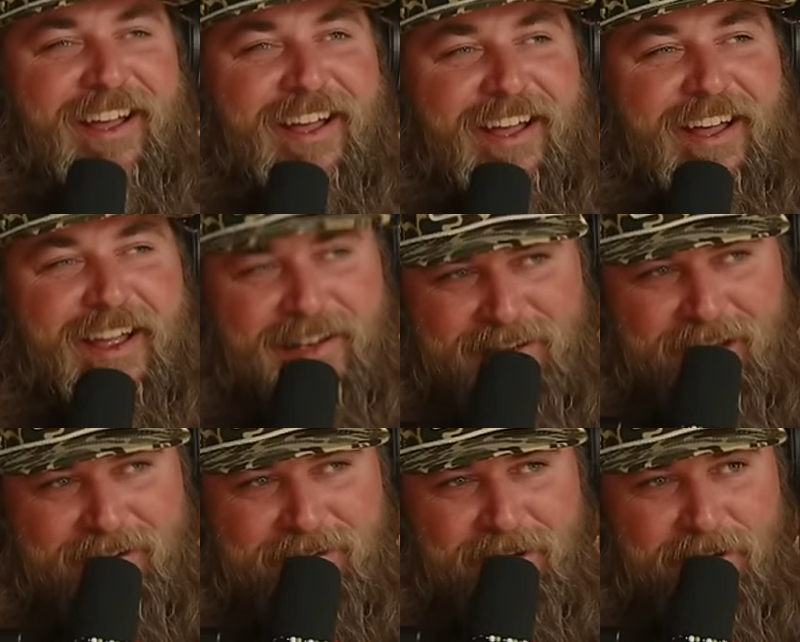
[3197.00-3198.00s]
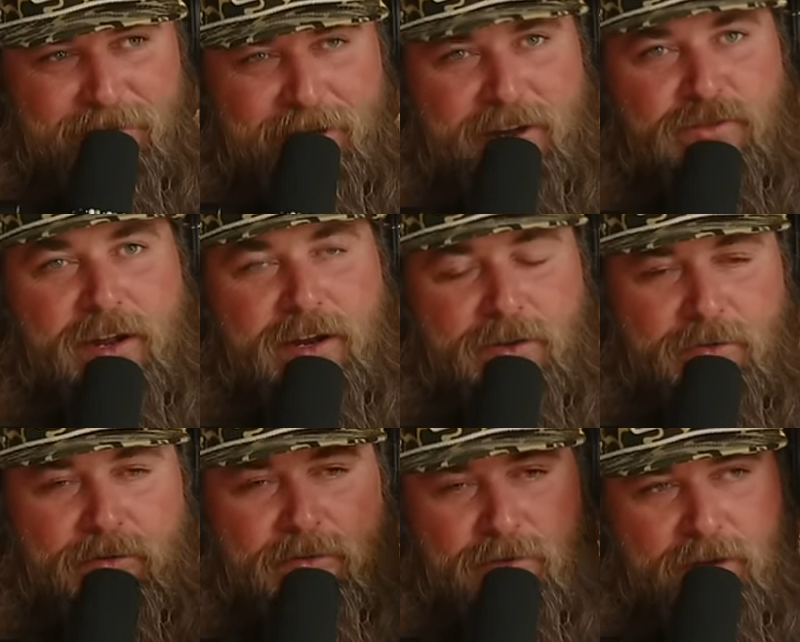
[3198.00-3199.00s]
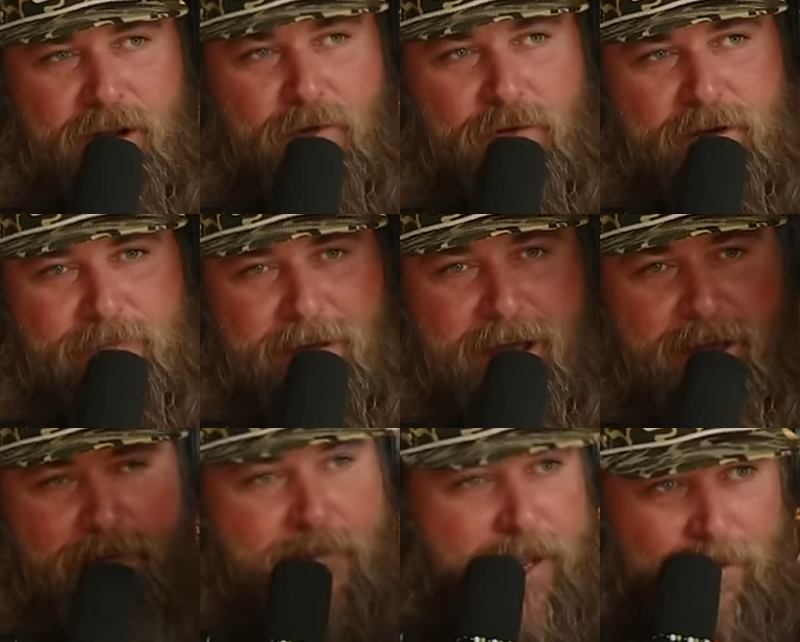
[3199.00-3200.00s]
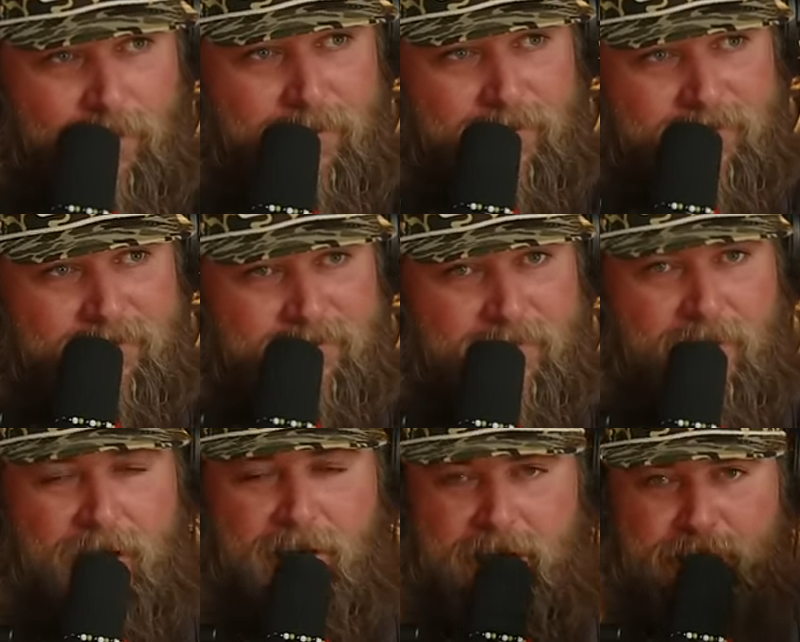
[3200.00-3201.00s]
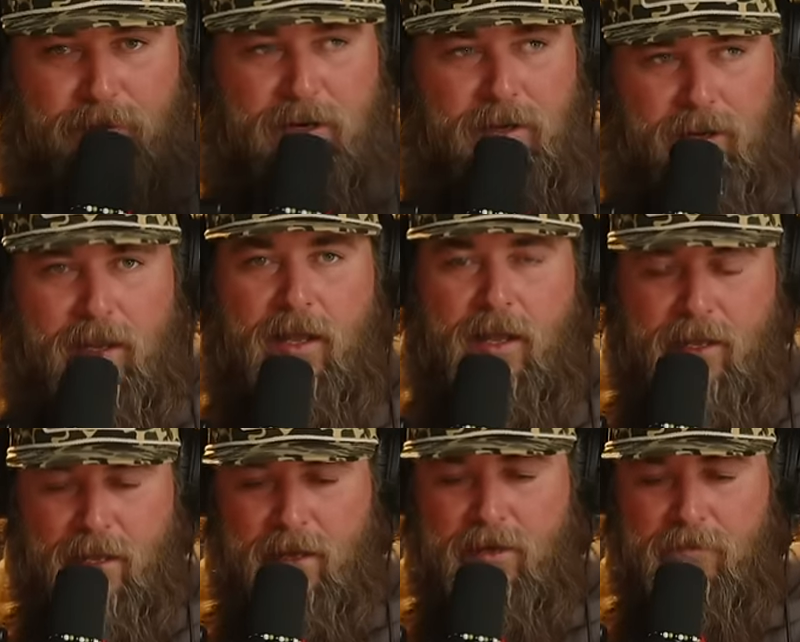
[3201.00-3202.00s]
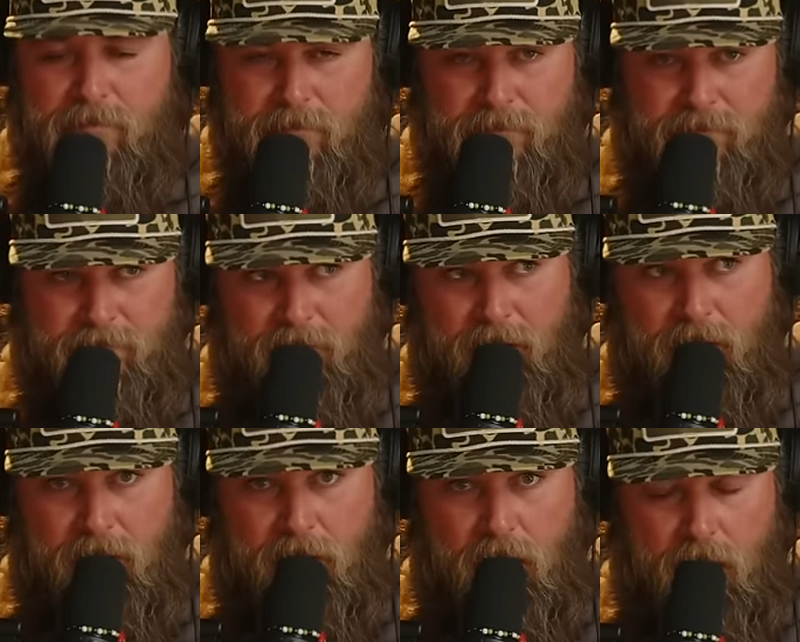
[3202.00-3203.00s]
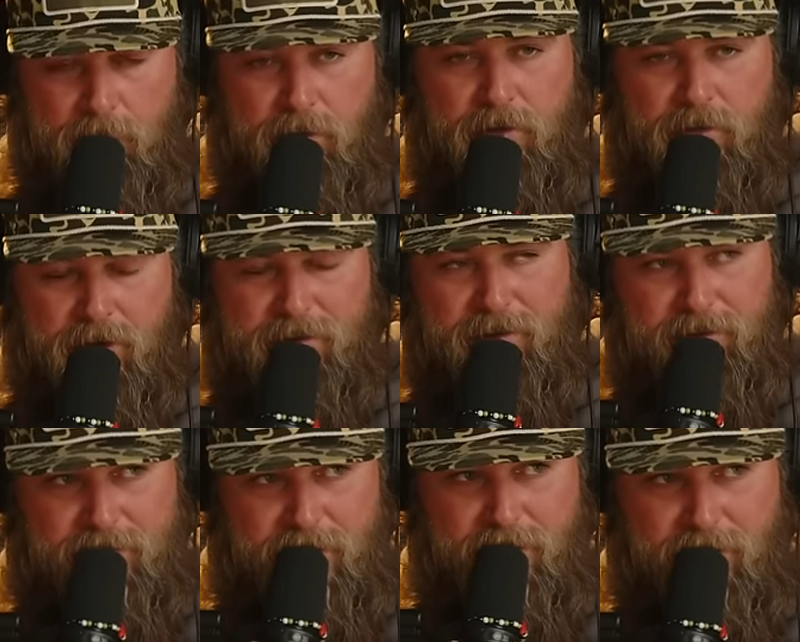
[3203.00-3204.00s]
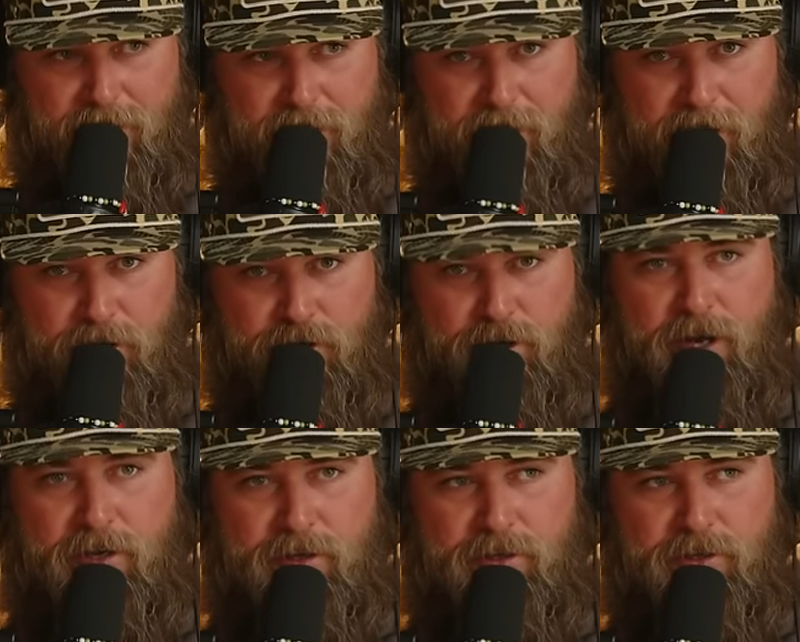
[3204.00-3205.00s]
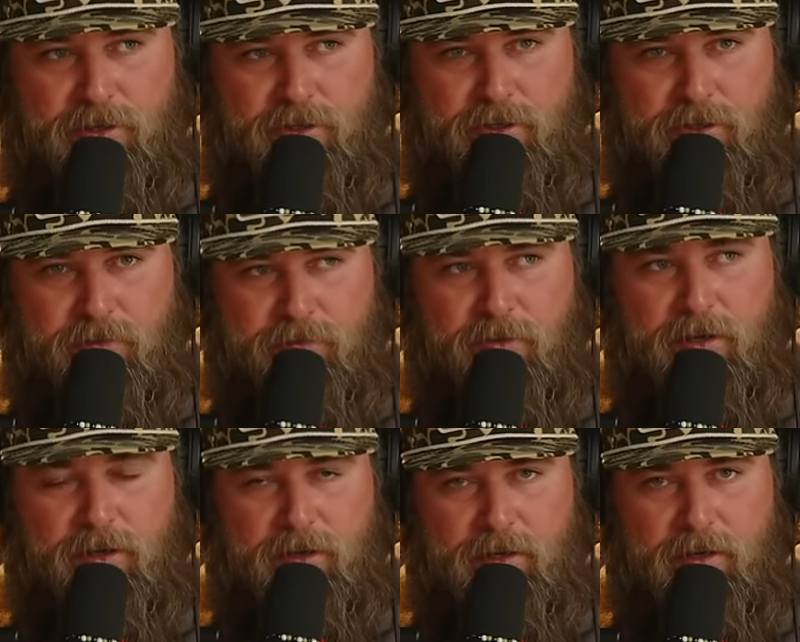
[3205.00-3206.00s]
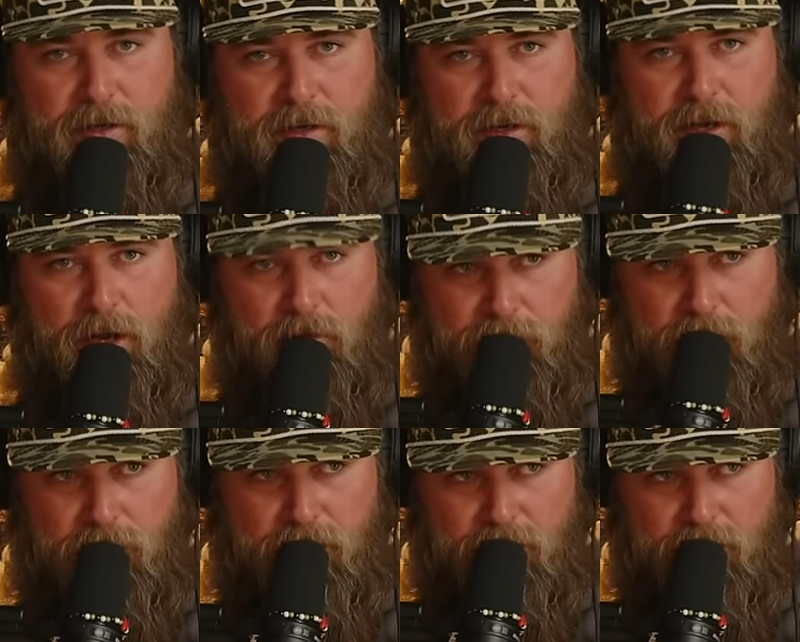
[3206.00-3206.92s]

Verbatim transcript: Uh, it takes off. I try to lower it by a mil. Like at this point, like again, I put the crosshairs dead on. It shot two foot over.